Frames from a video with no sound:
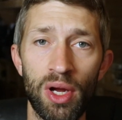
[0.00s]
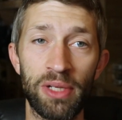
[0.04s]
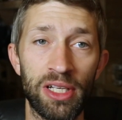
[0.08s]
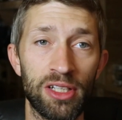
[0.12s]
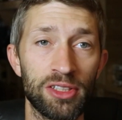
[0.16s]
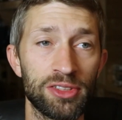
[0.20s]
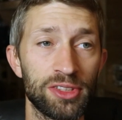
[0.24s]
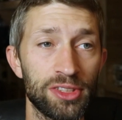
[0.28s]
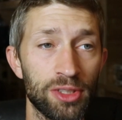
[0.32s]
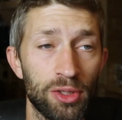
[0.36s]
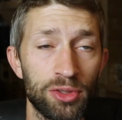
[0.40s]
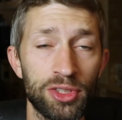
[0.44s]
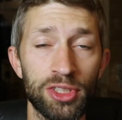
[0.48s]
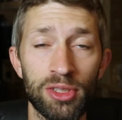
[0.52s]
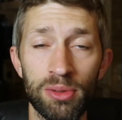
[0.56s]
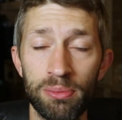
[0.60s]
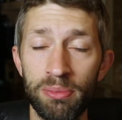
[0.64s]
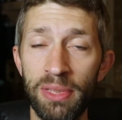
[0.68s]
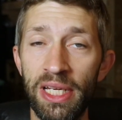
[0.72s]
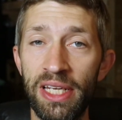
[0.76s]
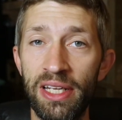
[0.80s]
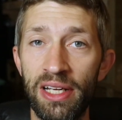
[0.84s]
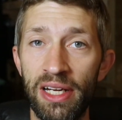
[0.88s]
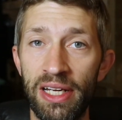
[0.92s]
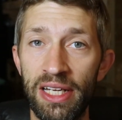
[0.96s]
because social
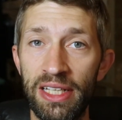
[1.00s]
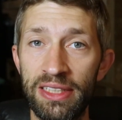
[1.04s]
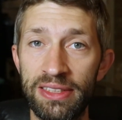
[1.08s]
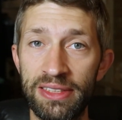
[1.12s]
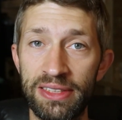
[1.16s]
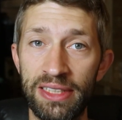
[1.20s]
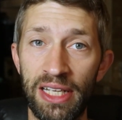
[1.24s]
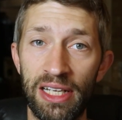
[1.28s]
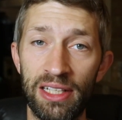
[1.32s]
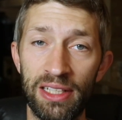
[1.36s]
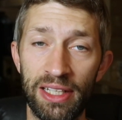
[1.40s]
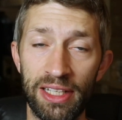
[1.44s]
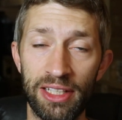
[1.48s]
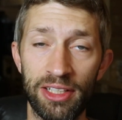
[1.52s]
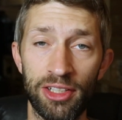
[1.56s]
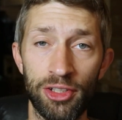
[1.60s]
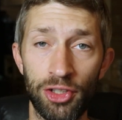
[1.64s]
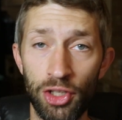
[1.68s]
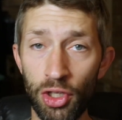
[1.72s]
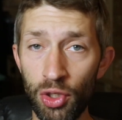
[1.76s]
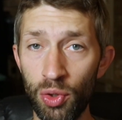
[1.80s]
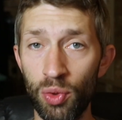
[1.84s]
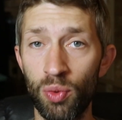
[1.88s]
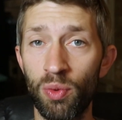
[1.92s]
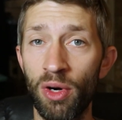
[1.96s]
media is telling
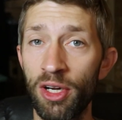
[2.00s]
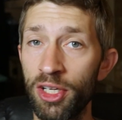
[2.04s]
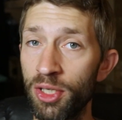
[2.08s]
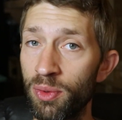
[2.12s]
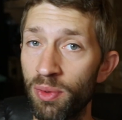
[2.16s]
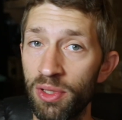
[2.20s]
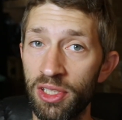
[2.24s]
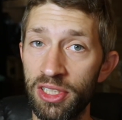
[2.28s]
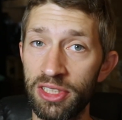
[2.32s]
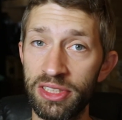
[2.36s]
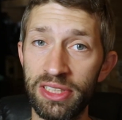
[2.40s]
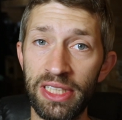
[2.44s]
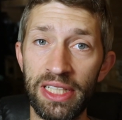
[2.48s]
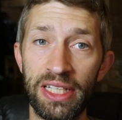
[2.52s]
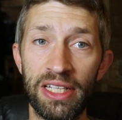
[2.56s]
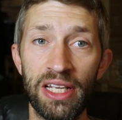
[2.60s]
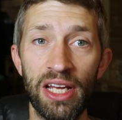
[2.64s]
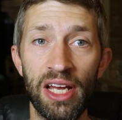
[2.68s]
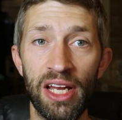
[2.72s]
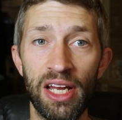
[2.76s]
you what you want to see,